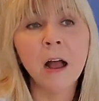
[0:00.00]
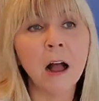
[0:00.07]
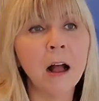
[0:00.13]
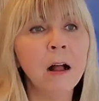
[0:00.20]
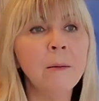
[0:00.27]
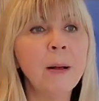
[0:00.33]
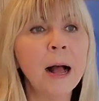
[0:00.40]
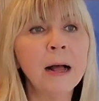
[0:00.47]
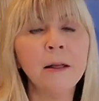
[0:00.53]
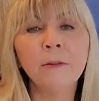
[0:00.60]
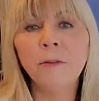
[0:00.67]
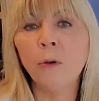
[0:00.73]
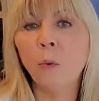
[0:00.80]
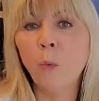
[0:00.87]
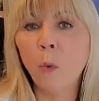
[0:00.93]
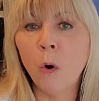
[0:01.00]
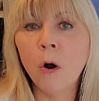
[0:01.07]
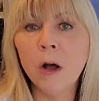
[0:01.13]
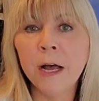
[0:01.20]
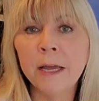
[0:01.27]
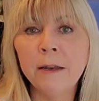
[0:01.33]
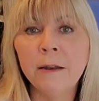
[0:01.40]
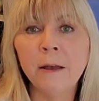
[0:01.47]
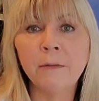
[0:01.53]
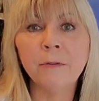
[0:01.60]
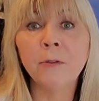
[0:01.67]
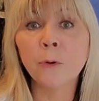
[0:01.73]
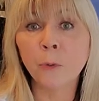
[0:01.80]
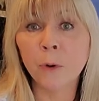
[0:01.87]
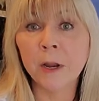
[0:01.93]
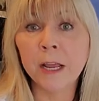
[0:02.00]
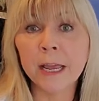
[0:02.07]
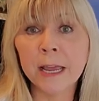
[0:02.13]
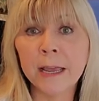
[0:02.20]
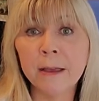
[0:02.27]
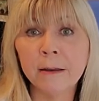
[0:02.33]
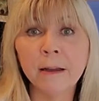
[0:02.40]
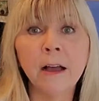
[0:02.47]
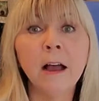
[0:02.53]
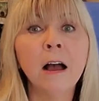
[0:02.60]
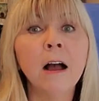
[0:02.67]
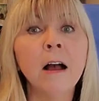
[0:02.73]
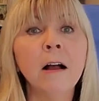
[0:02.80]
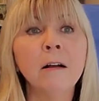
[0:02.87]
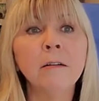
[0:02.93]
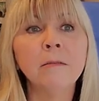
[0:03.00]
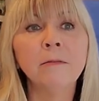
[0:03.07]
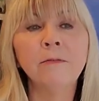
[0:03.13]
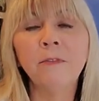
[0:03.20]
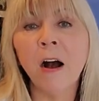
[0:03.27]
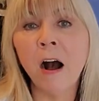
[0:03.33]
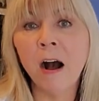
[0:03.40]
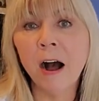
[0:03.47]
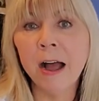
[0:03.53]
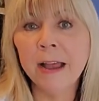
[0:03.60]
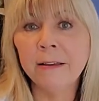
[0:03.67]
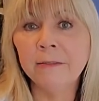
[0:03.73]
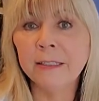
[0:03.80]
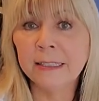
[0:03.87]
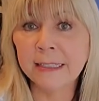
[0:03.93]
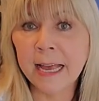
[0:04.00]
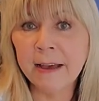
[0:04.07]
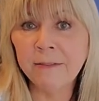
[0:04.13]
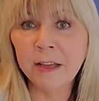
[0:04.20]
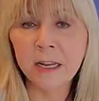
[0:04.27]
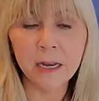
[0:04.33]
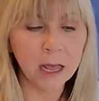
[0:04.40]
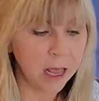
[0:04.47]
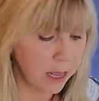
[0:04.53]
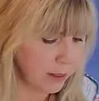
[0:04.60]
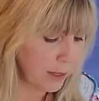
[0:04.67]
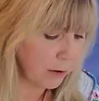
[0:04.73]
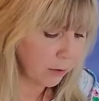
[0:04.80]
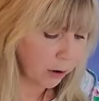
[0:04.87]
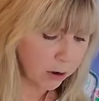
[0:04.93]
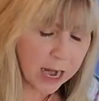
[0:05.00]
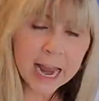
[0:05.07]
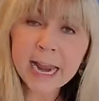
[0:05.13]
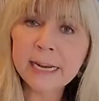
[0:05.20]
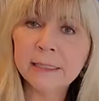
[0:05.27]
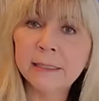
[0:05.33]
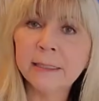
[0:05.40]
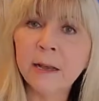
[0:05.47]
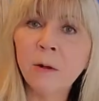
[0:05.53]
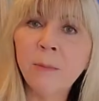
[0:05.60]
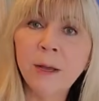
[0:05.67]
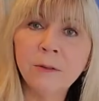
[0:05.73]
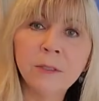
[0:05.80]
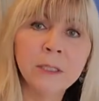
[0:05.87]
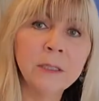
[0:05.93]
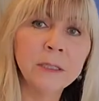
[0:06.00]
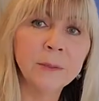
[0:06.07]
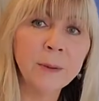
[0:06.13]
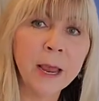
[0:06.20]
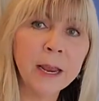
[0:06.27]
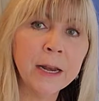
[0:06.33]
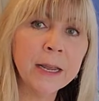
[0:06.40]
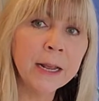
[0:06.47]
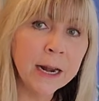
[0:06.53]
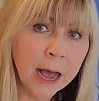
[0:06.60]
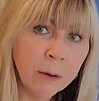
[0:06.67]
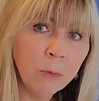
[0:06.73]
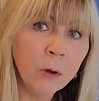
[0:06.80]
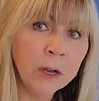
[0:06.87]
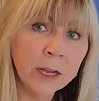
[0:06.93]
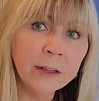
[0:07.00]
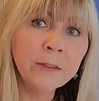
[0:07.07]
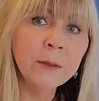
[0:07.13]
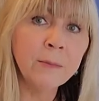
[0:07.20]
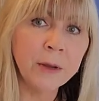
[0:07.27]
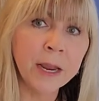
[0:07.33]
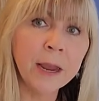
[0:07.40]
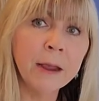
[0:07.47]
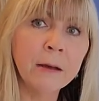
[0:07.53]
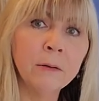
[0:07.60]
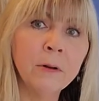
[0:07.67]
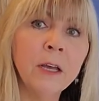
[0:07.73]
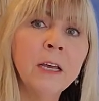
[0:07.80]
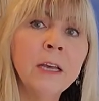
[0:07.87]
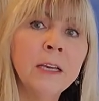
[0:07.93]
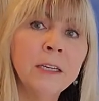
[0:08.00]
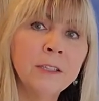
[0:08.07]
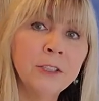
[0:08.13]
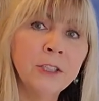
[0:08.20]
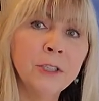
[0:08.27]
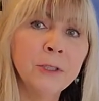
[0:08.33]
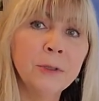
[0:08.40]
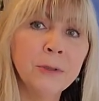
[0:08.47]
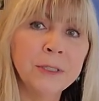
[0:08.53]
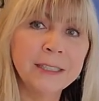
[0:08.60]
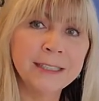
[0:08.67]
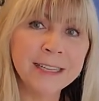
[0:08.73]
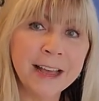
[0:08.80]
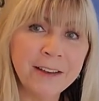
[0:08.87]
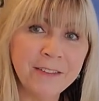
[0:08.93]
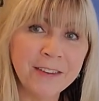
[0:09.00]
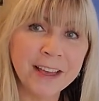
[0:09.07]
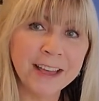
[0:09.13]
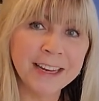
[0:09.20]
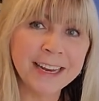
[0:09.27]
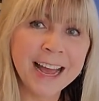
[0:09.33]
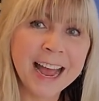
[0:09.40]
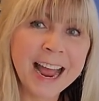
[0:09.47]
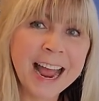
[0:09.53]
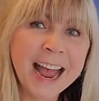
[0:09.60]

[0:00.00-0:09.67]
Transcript: The 1, 3, 5, 7. There are 8 sailboats in this painting, and I will cut them down to 7.